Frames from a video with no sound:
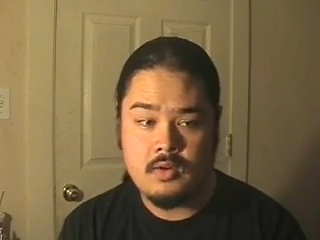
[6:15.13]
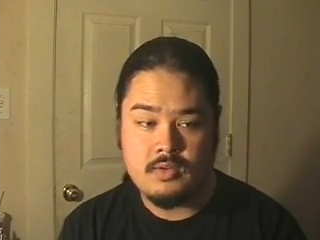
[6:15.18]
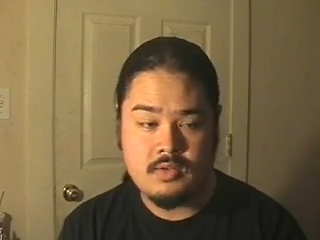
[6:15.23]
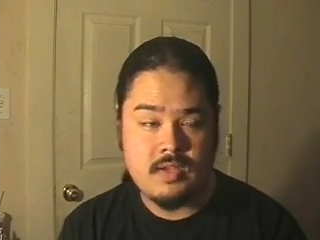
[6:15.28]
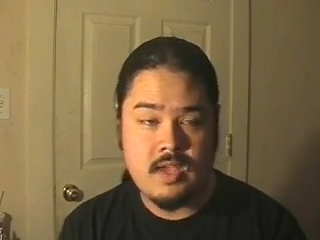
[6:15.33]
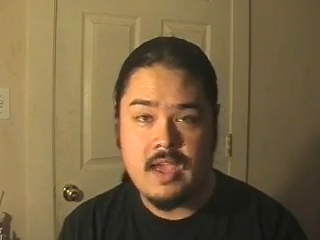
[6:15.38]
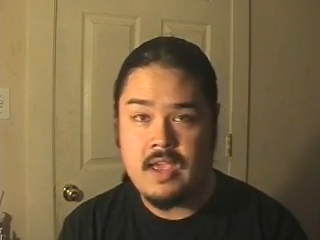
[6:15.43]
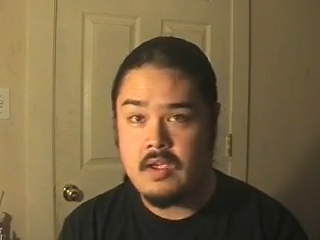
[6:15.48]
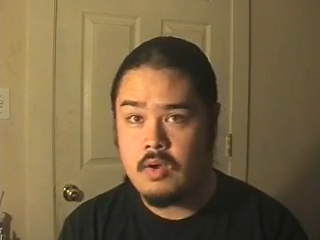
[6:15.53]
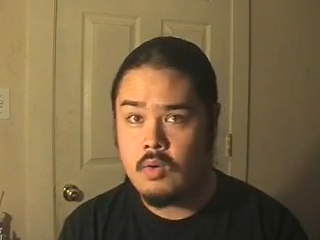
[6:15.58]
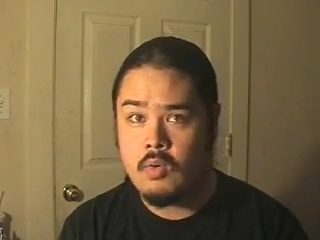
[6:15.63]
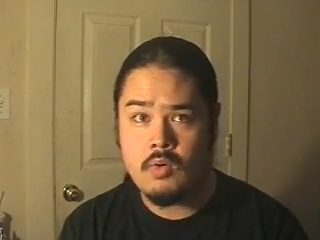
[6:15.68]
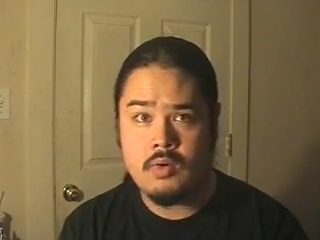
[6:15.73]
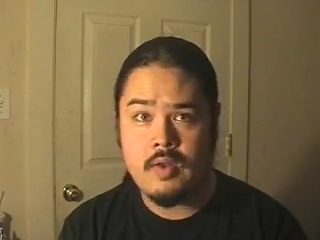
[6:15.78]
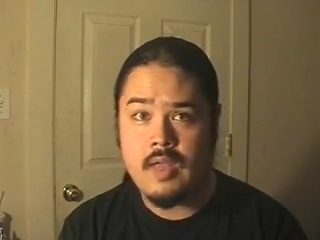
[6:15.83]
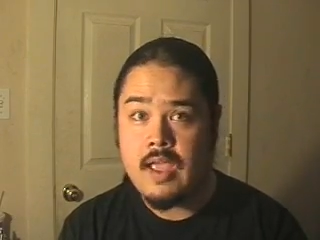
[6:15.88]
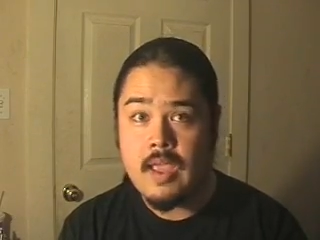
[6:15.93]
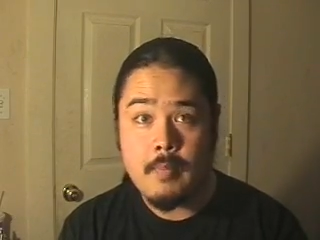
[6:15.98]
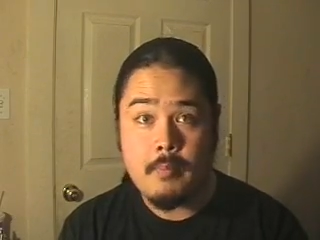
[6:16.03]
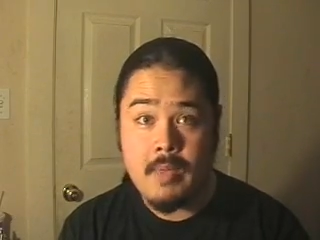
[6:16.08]
yay or
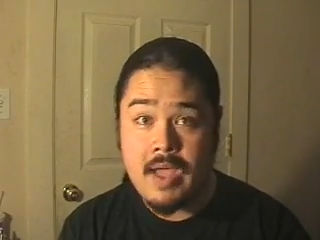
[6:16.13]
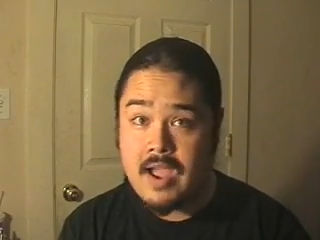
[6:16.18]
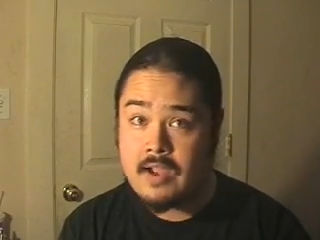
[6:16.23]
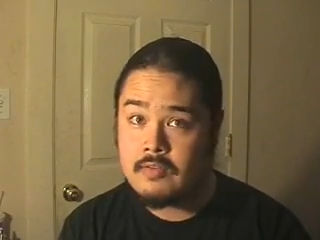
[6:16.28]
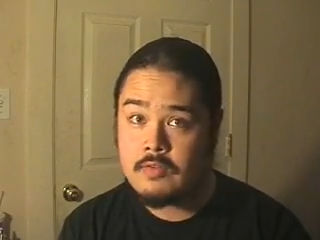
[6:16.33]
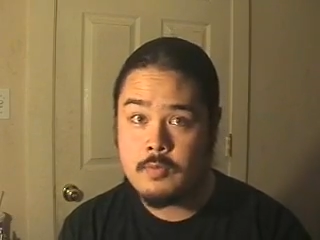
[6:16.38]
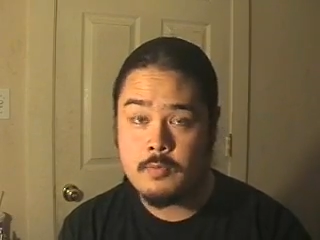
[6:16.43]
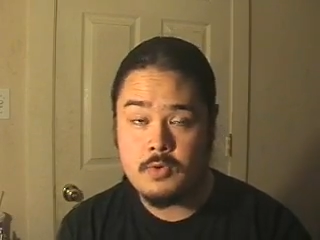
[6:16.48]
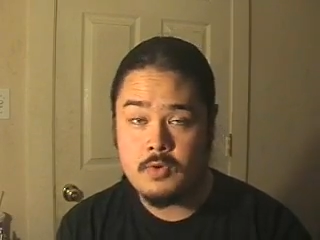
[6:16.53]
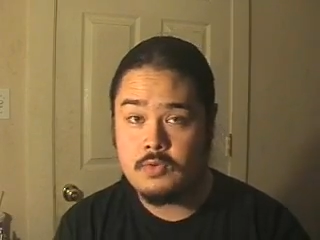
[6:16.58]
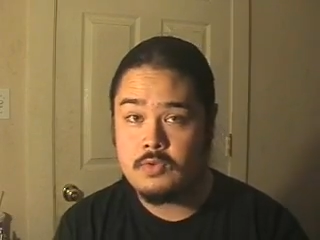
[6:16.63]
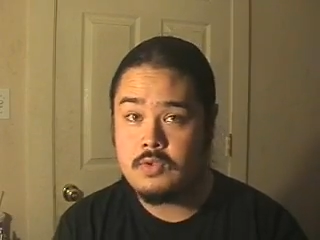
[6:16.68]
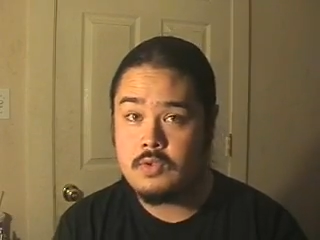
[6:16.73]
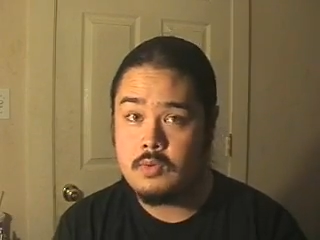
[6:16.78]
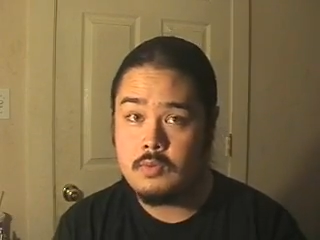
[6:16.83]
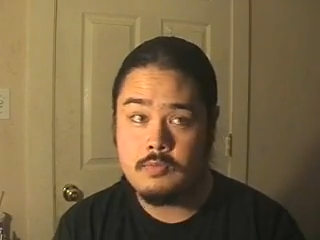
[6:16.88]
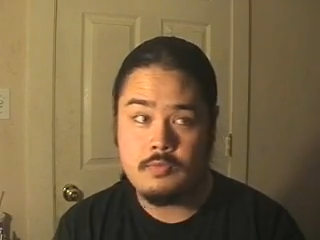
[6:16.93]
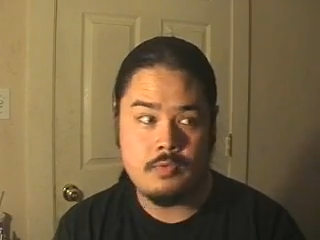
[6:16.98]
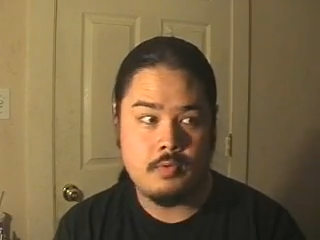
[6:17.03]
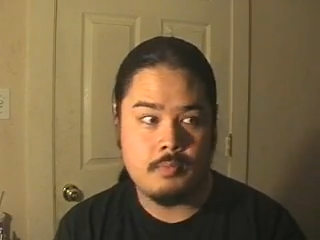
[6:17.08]
nay, back from
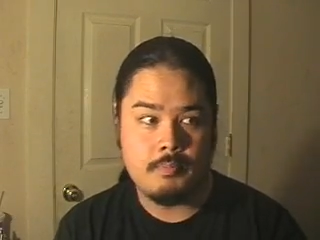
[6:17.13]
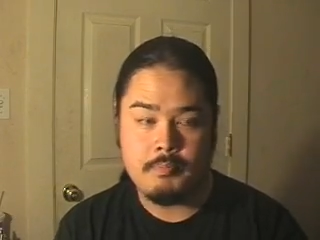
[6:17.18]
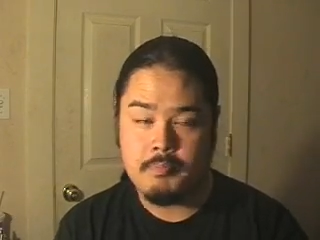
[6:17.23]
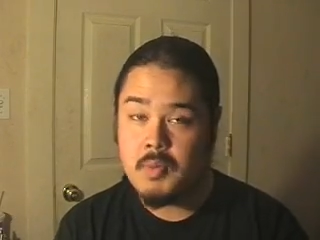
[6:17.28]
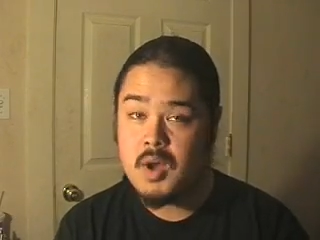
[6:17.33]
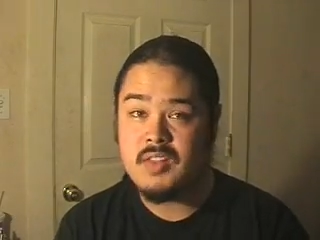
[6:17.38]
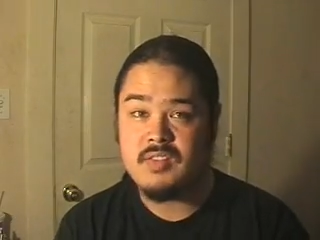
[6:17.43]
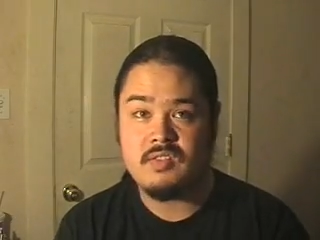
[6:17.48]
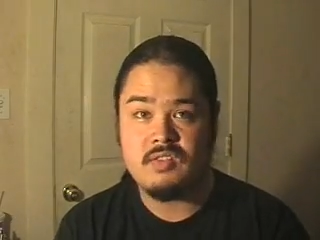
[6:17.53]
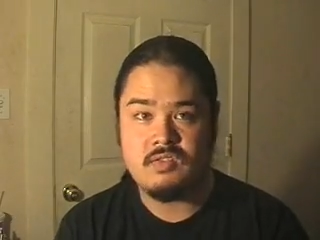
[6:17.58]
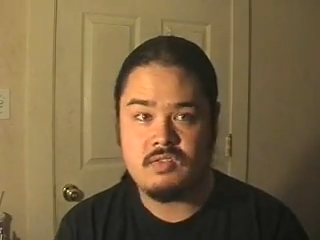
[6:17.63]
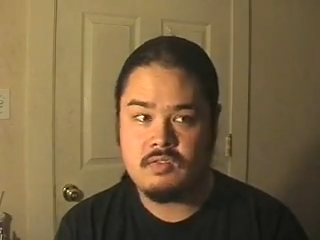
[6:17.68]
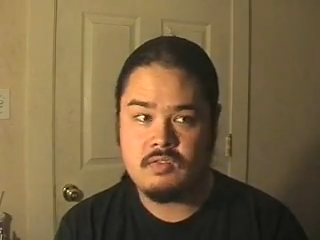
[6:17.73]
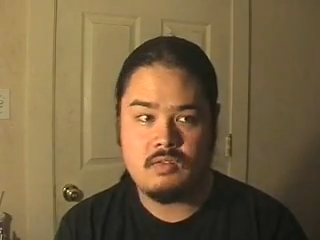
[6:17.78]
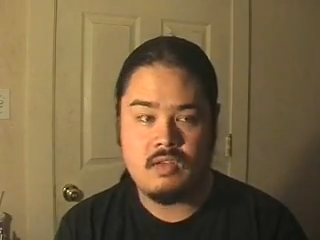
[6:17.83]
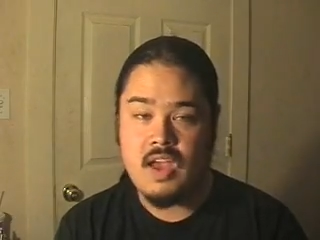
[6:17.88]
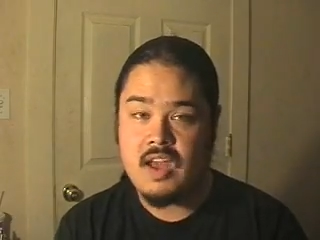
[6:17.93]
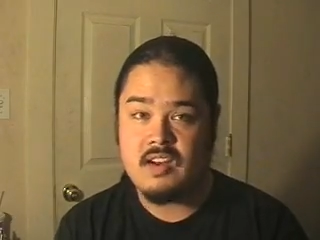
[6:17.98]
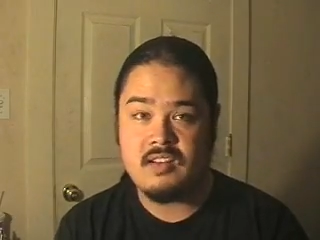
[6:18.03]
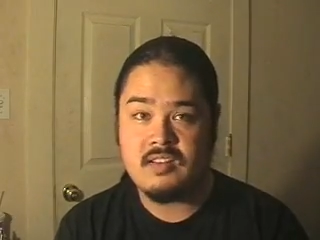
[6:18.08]
YouTube for months
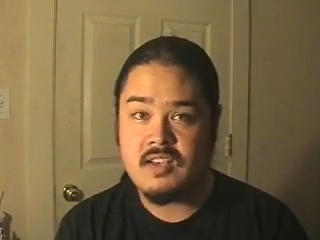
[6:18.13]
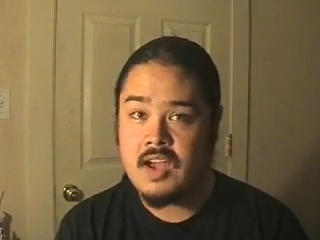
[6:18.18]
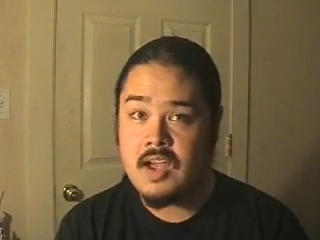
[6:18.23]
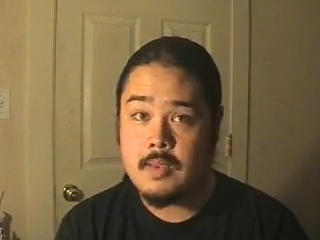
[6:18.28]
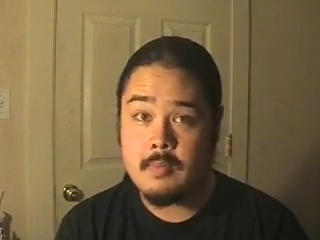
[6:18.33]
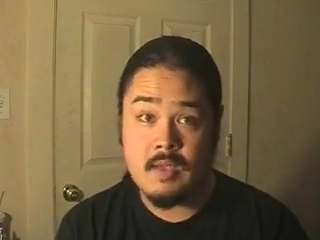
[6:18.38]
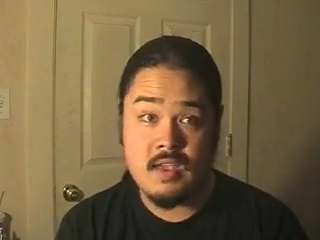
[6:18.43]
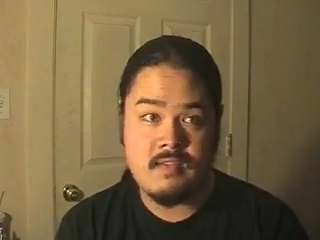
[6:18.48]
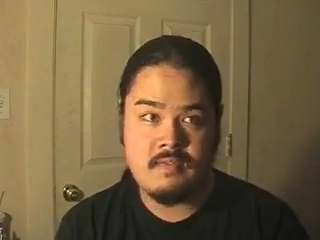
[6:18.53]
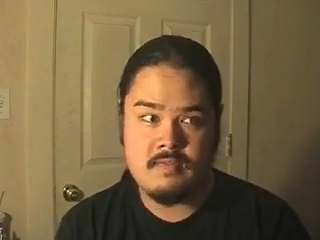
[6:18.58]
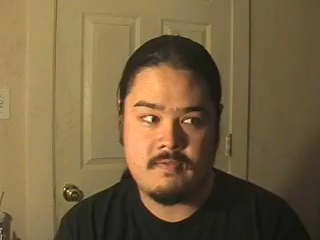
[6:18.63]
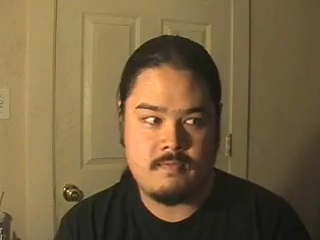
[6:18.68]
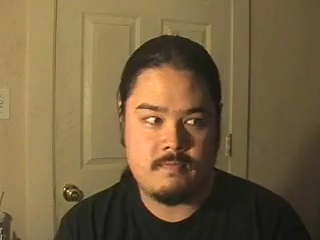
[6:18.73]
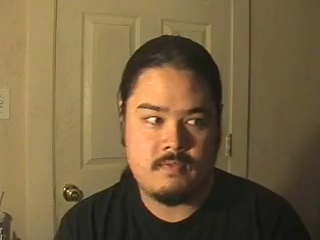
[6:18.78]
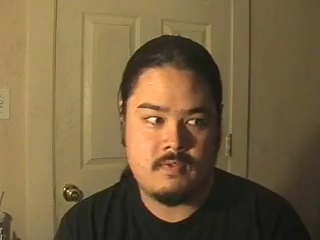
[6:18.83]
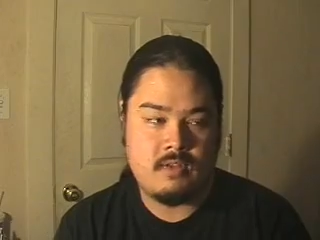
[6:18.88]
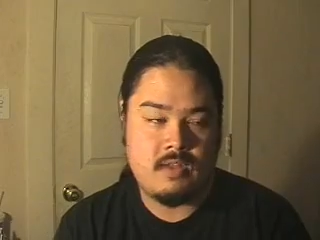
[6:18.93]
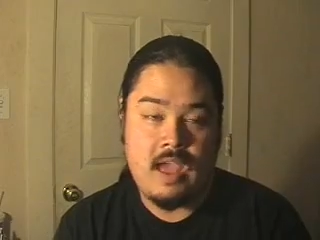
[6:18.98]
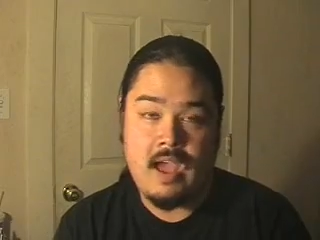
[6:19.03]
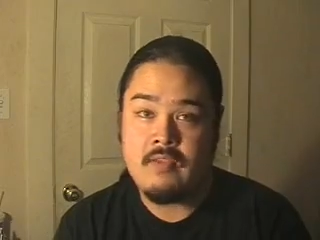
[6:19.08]
at a time, if
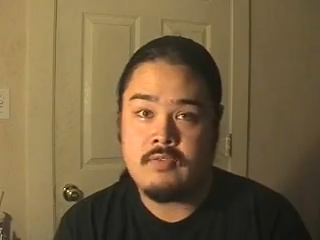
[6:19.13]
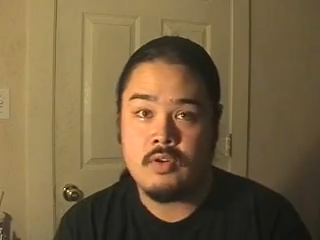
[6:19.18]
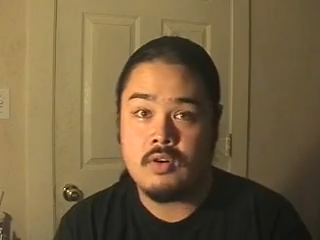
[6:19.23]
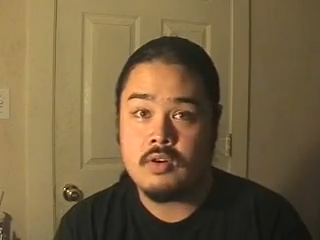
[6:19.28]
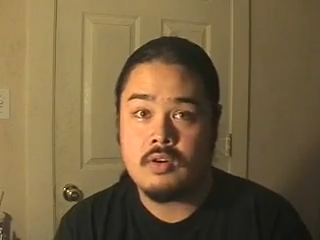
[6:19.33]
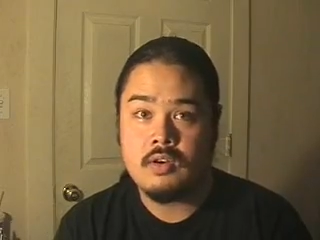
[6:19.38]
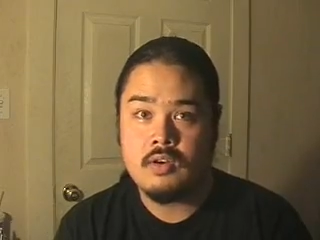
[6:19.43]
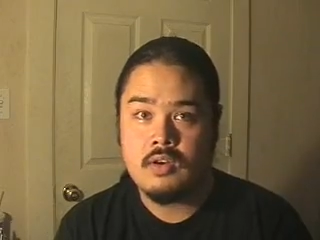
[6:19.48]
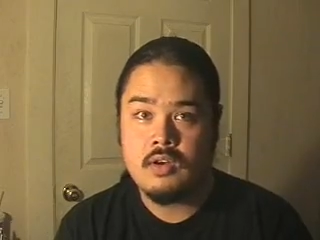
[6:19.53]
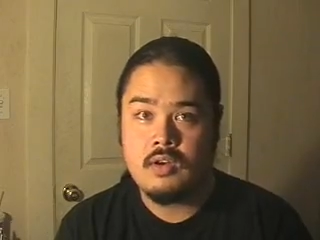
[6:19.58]
ever.